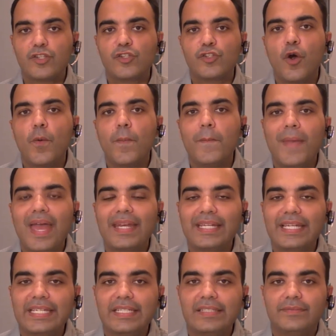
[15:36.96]
so
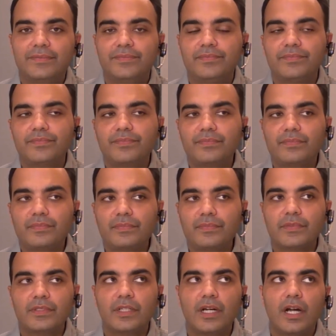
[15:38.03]
many
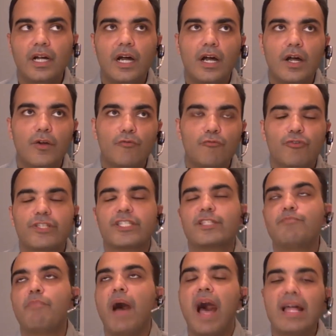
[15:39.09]

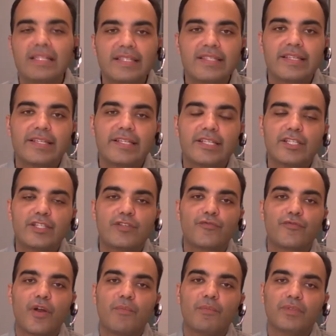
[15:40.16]
responses
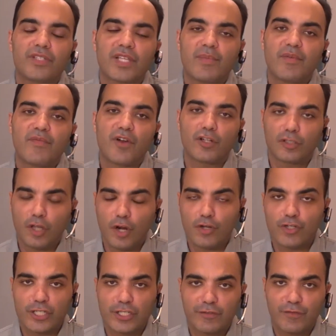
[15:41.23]
from some of our
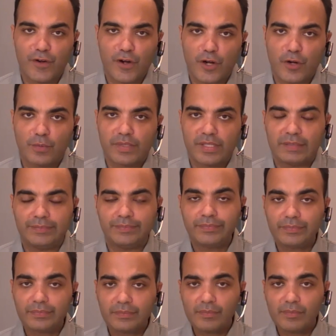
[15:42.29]
largest firms
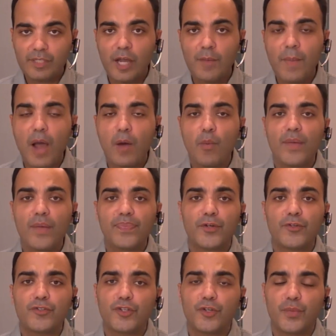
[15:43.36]
about what
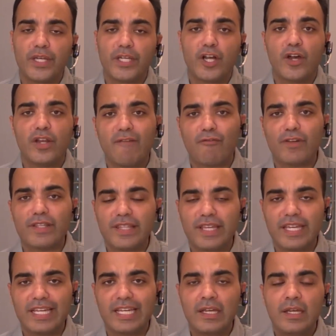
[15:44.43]
they're doing on everything